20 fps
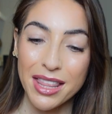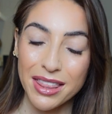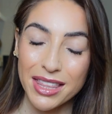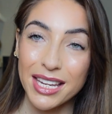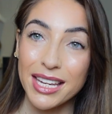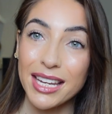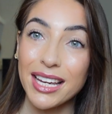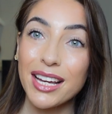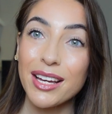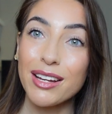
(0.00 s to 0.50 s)

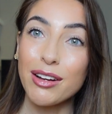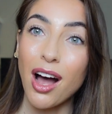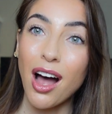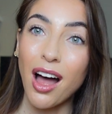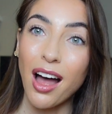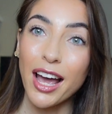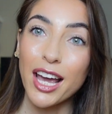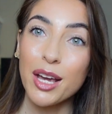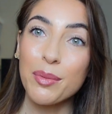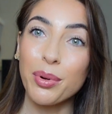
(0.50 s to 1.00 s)
the
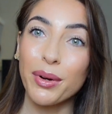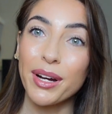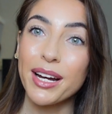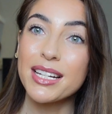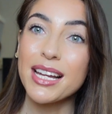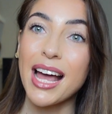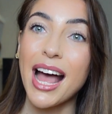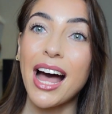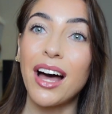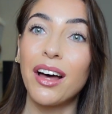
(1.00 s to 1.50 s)

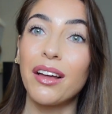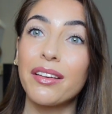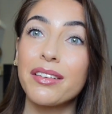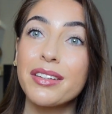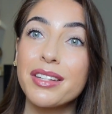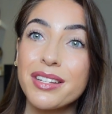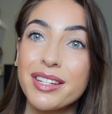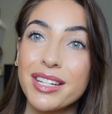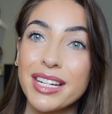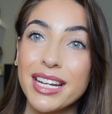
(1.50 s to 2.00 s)
hybrid
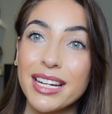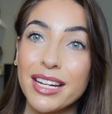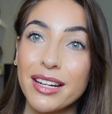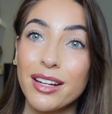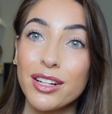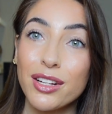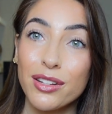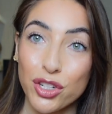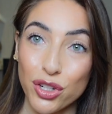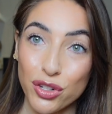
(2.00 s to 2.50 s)
LC